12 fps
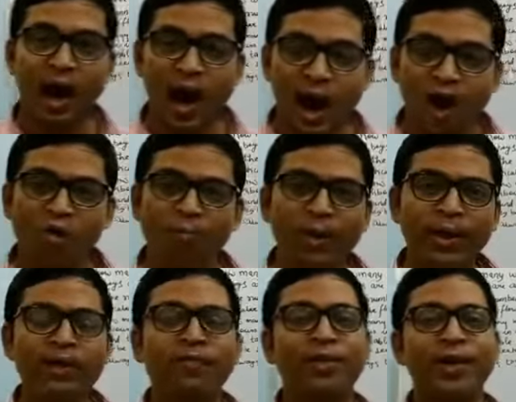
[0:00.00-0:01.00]
how
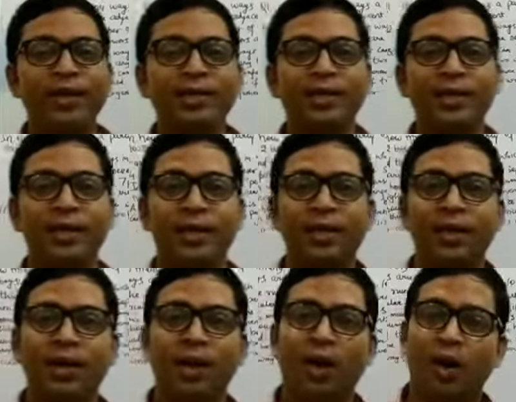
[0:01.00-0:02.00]
many ways
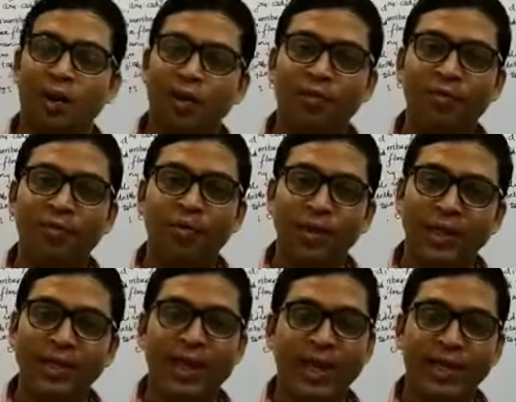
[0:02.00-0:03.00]
of doing
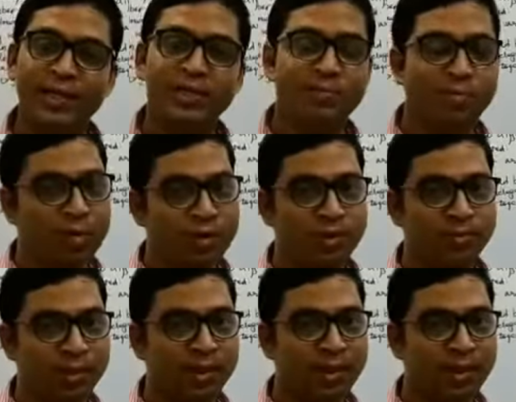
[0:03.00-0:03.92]
that is possible.